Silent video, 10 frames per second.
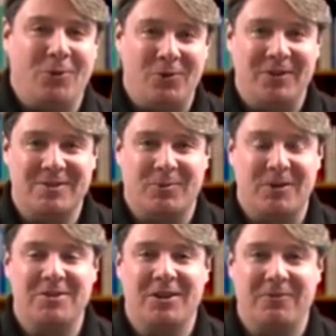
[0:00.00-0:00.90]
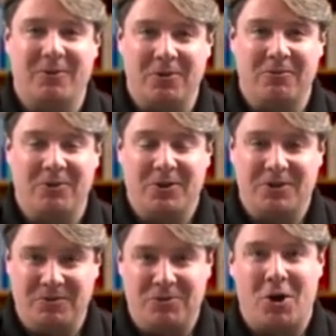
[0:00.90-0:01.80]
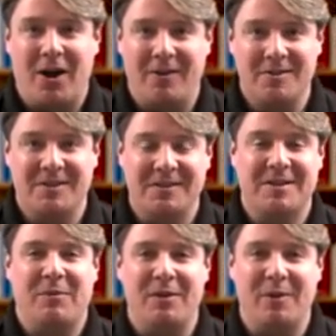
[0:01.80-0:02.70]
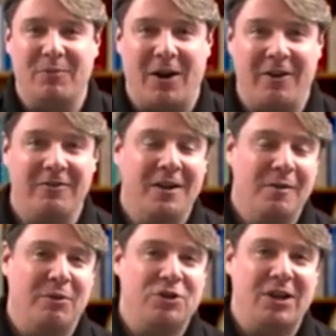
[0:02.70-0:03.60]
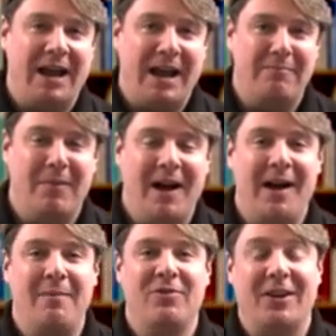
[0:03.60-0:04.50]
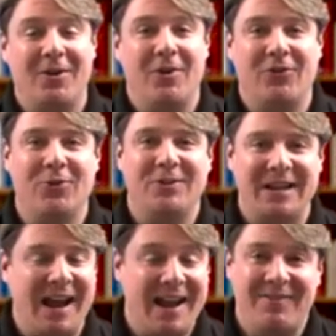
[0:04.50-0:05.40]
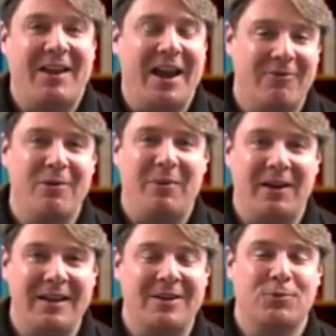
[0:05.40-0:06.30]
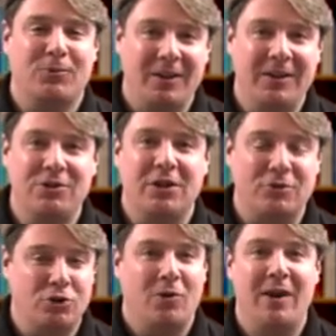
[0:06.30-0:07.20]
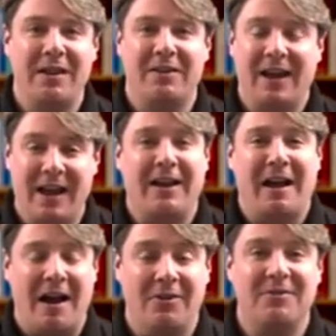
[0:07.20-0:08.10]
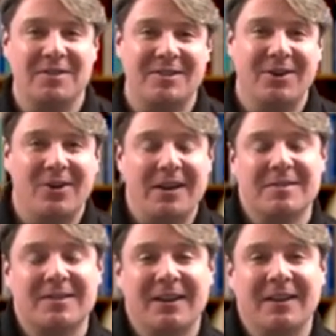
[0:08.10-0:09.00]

wrote this originally for your daughters and something to be proud of, but you had moms and also dads. Everybody is really enjoying the heck out of this series.